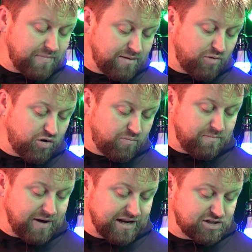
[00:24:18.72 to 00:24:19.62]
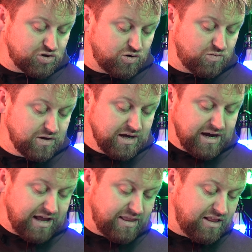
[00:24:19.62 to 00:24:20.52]
might not be bad at all.
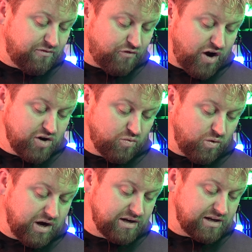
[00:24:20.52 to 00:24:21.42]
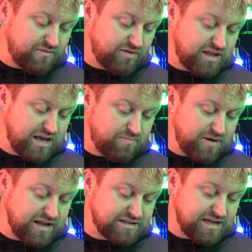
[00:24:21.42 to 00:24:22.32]
And then the final one, given the
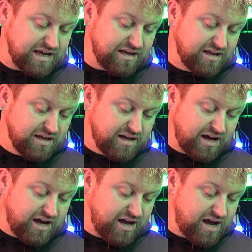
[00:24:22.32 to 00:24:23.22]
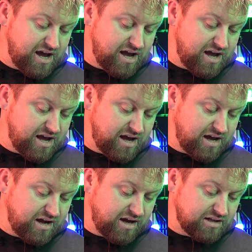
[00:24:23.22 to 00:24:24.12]
ability,
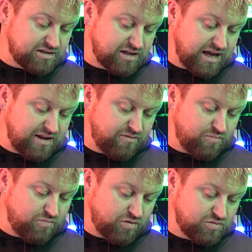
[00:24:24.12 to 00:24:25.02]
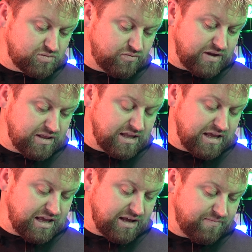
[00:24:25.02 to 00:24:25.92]
Any models
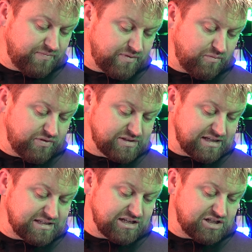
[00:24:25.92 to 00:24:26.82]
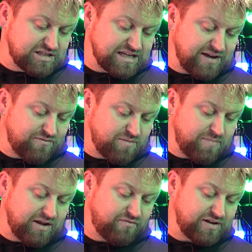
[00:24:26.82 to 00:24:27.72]
within 6 inches, given the
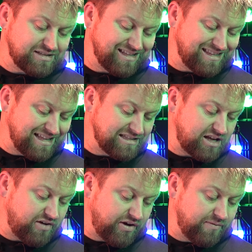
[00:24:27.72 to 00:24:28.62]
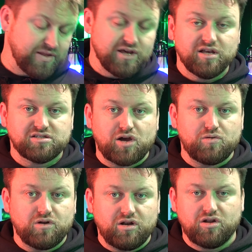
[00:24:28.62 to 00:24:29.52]
benefits of dense cover.
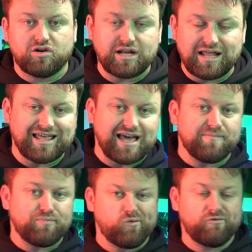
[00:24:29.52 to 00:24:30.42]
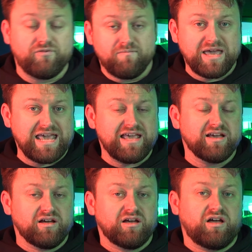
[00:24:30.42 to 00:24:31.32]
So looking at that, for me,
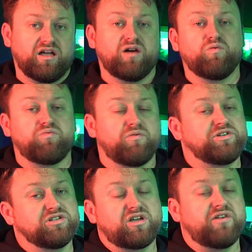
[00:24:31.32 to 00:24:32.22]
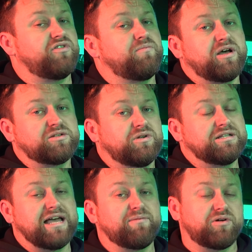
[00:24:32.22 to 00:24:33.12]
I would probably just go for the +1
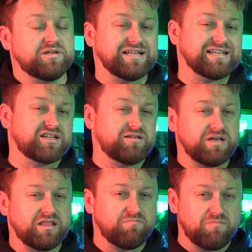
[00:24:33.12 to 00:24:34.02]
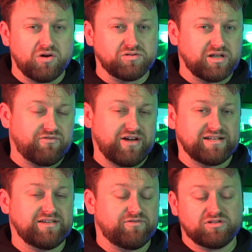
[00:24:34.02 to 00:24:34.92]
attack, because that's going to be the most
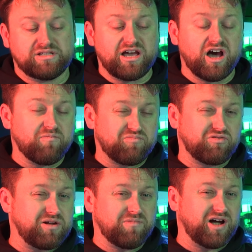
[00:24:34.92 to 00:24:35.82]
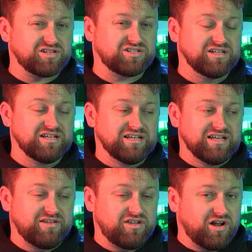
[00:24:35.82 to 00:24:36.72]
effective, because they are pretty much,
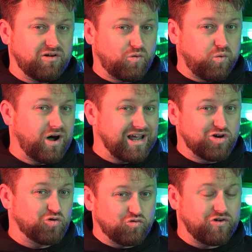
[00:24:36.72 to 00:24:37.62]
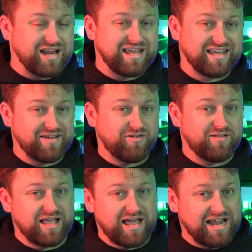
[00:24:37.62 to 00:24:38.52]
you know, quite good already. Giving
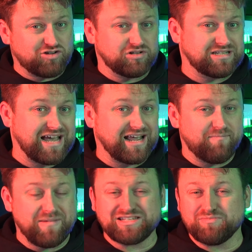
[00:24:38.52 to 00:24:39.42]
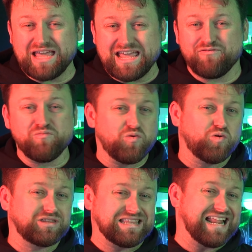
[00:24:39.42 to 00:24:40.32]
them that extra attack, it makes them even
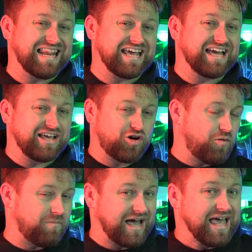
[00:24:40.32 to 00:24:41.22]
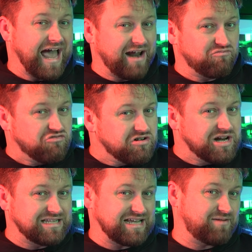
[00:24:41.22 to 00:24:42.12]
more deadlier in combat and
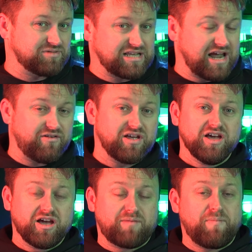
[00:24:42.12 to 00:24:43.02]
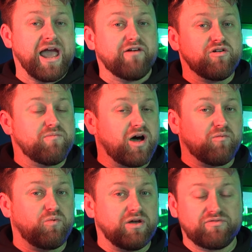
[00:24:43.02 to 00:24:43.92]
really damn scary. Compare him
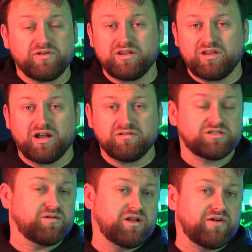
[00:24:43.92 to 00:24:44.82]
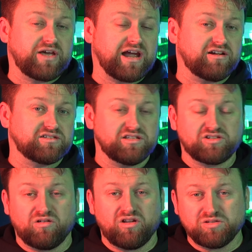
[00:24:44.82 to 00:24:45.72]
up with, you know, another character that's
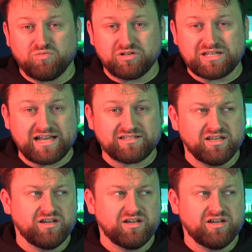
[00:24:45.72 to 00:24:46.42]
got loads more attacks.